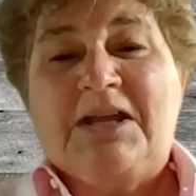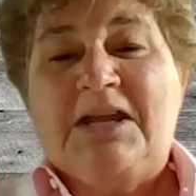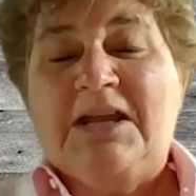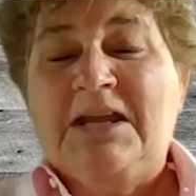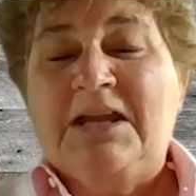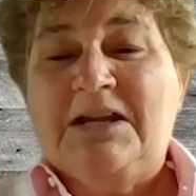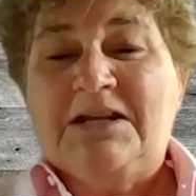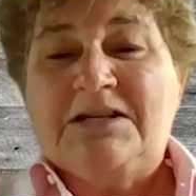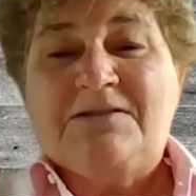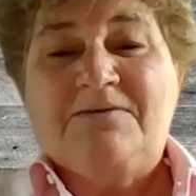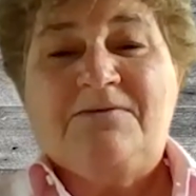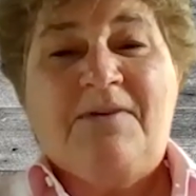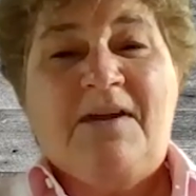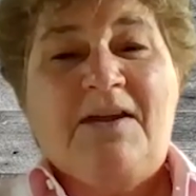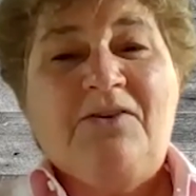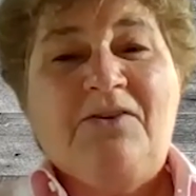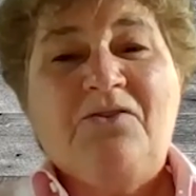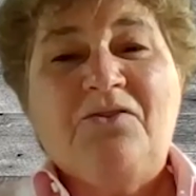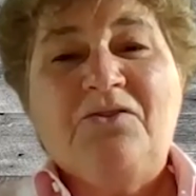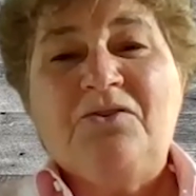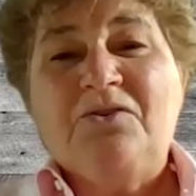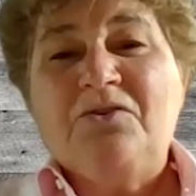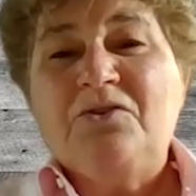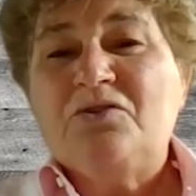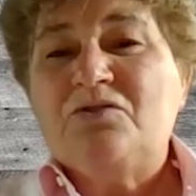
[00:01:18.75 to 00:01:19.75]
It is
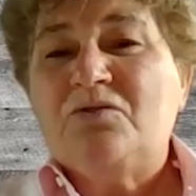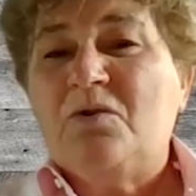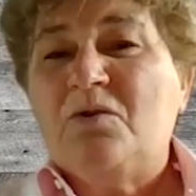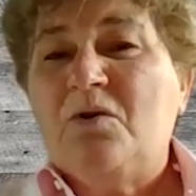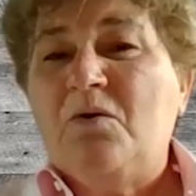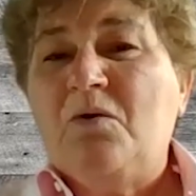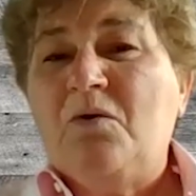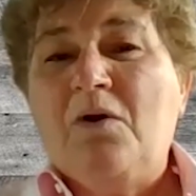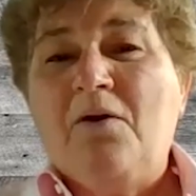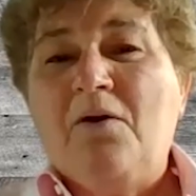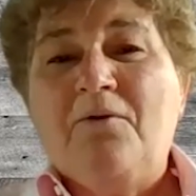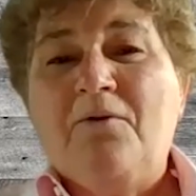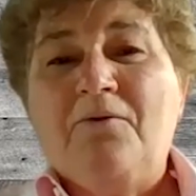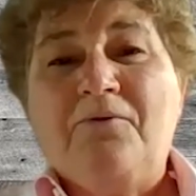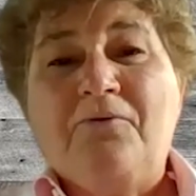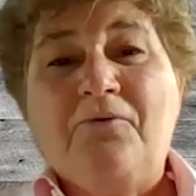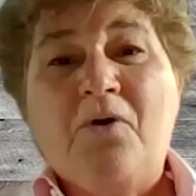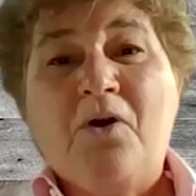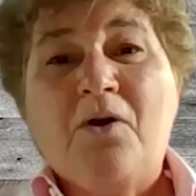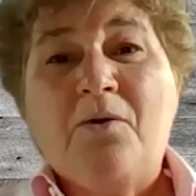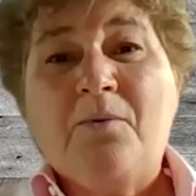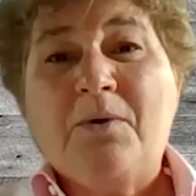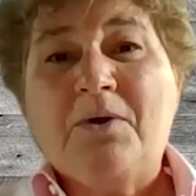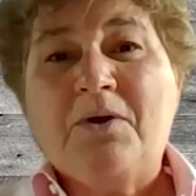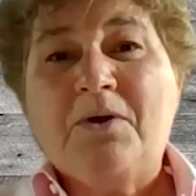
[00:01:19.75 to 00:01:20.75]
vendor neutral,
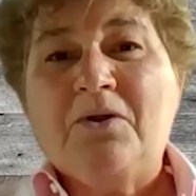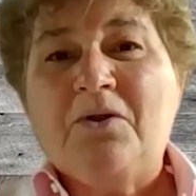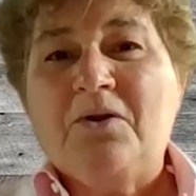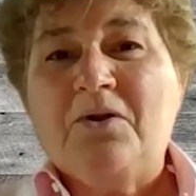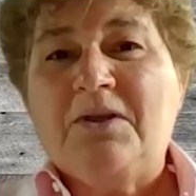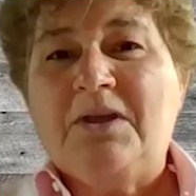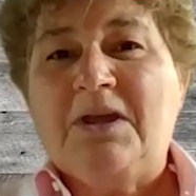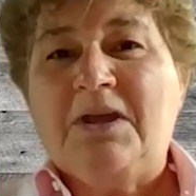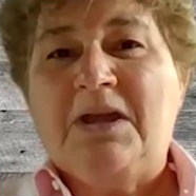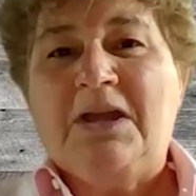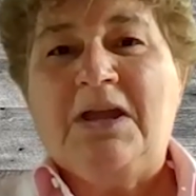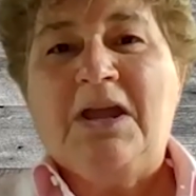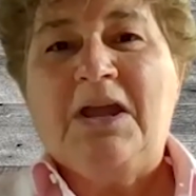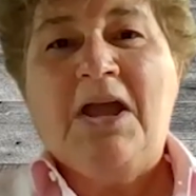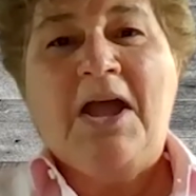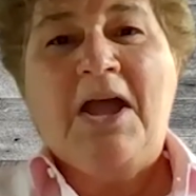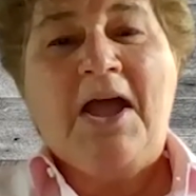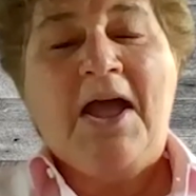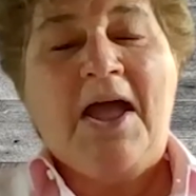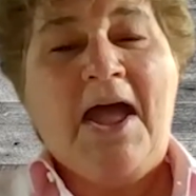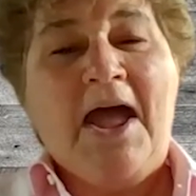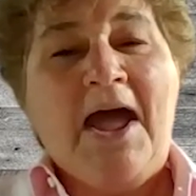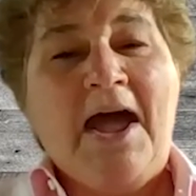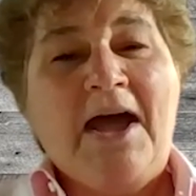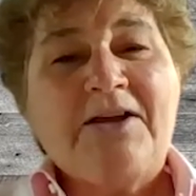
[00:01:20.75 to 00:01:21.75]
forward-looking,
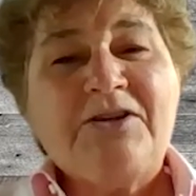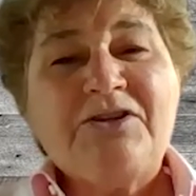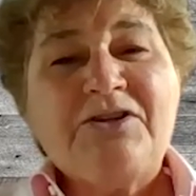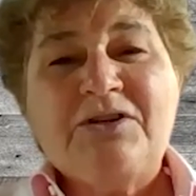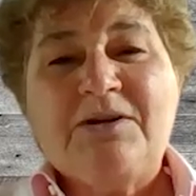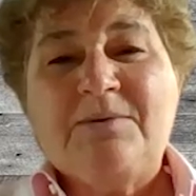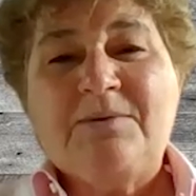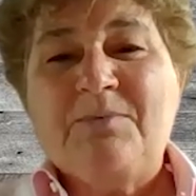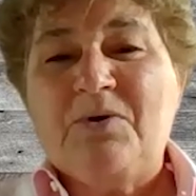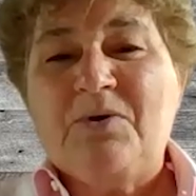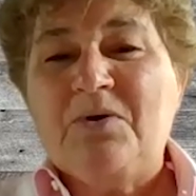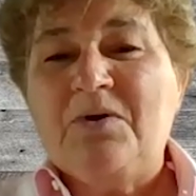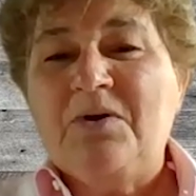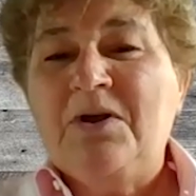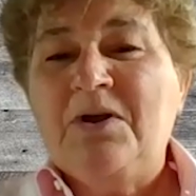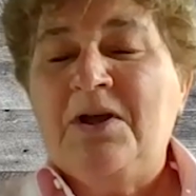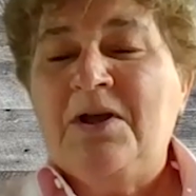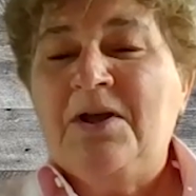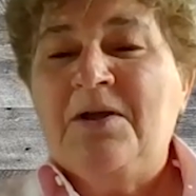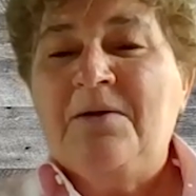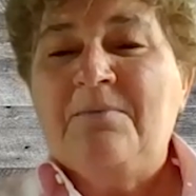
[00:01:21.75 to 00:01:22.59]
actionable,